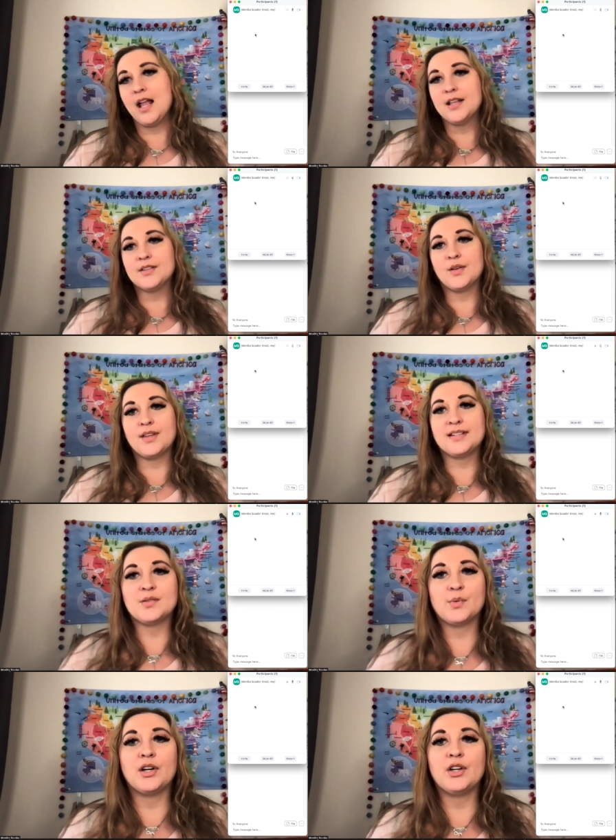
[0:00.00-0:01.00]
so this is
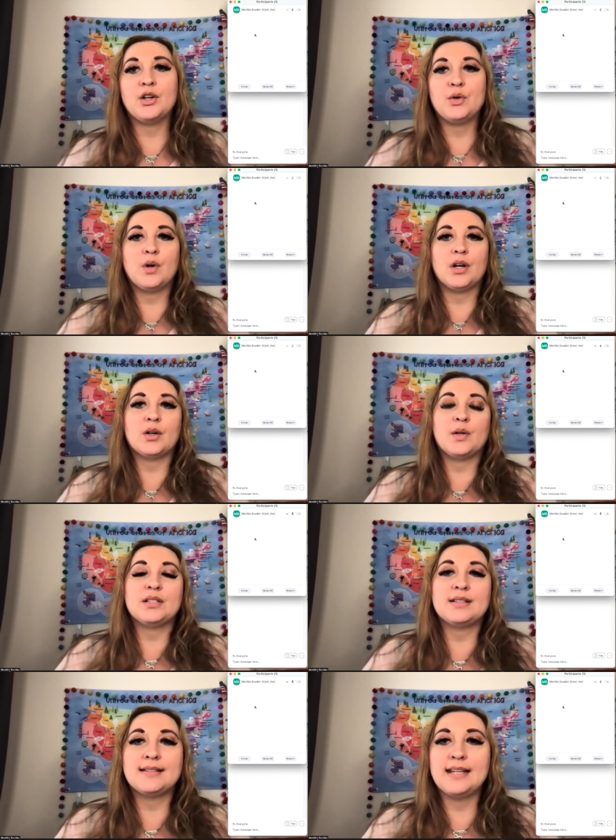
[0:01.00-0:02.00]
where you are going to
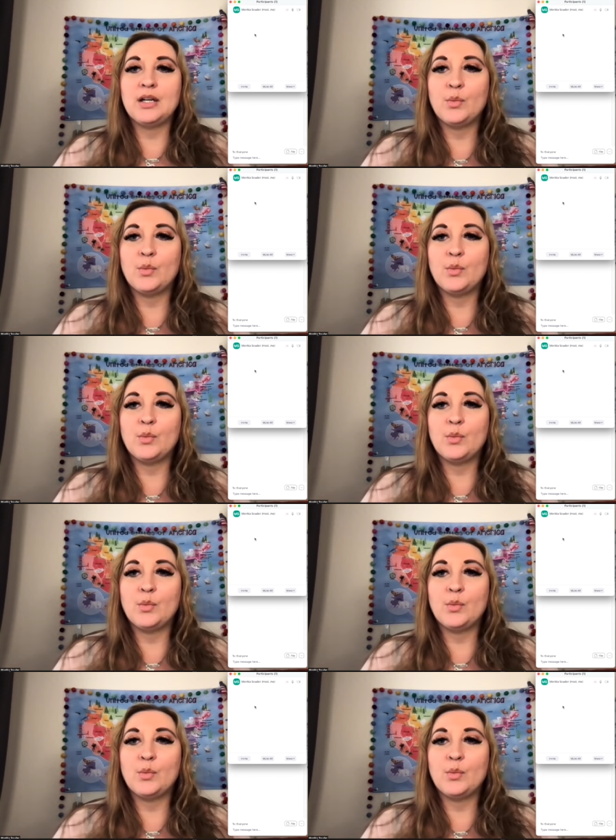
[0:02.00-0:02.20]
see